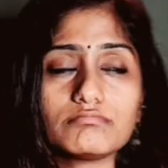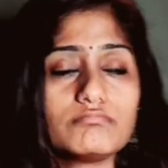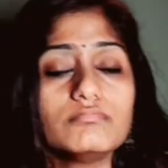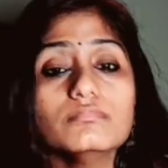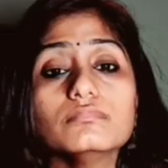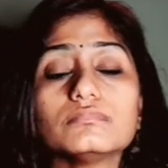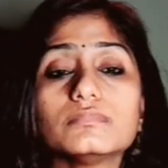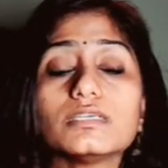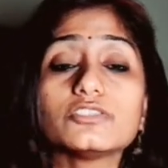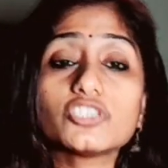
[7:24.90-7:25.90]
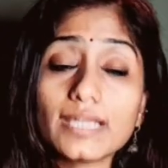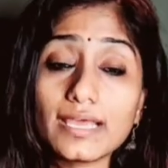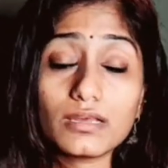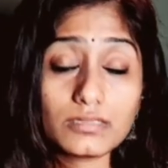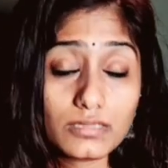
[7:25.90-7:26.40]

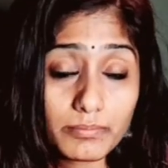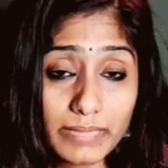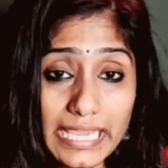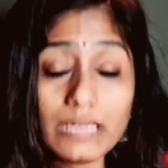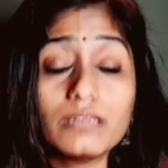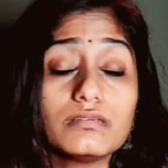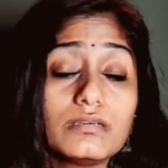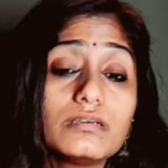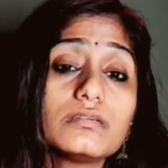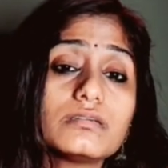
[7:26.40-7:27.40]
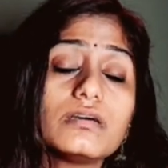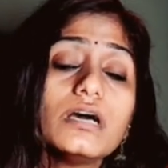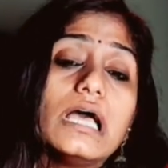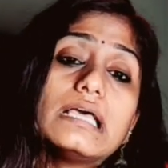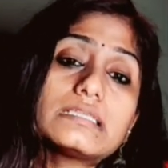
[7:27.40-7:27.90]
the male
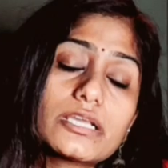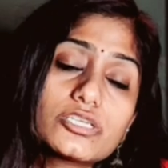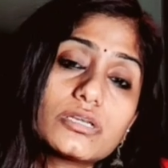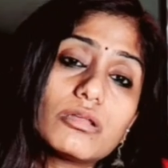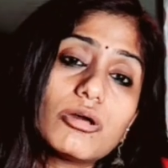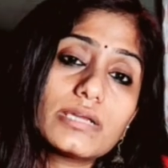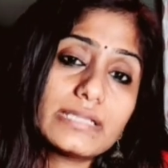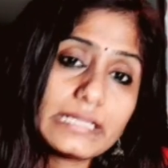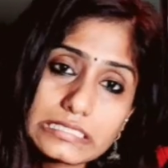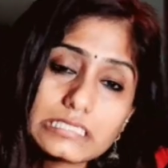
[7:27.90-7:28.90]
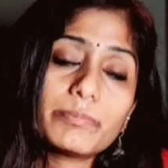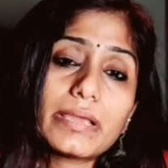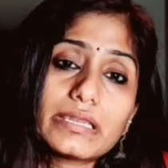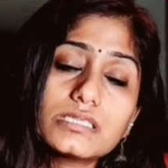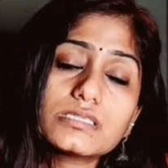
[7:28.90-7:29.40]
sexual organ, that is a
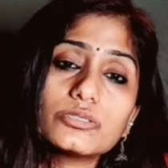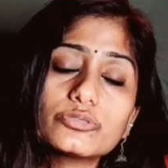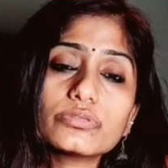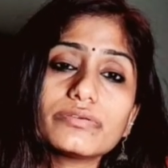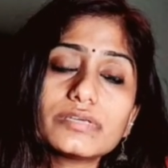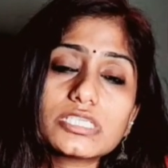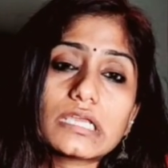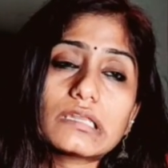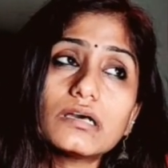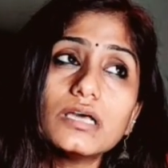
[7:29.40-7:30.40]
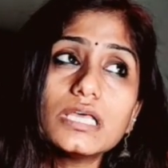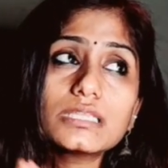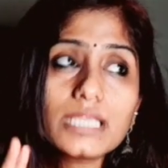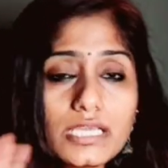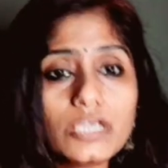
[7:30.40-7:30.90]
penis, into the vagina,
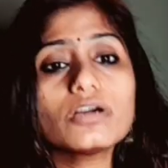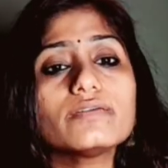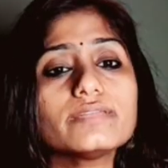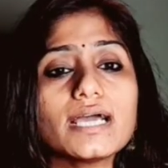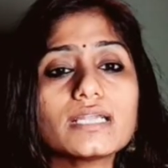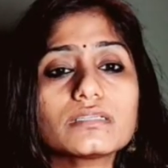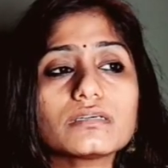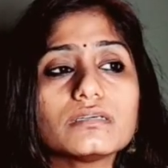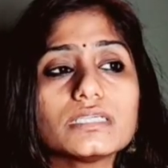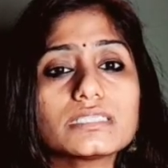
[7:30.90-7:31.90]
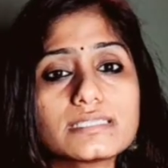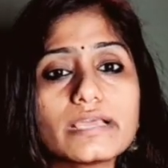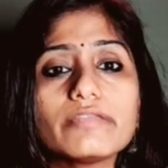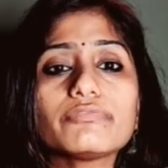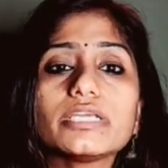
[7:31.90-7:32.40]
thinking of that
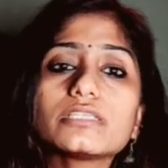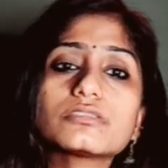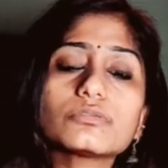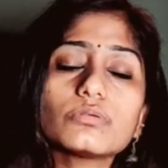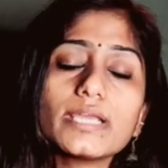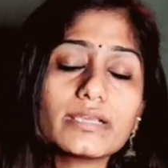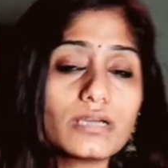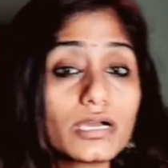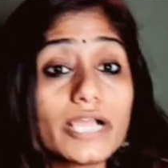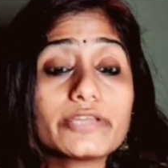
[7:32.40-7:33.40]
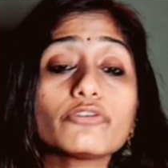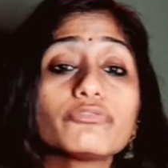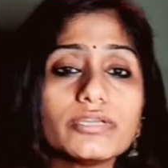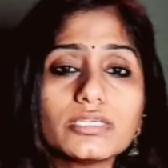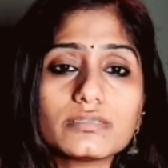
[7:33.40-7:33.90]
itself leads to like a kind of
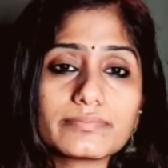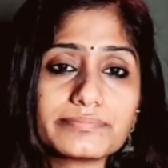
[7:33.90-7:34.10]
fear.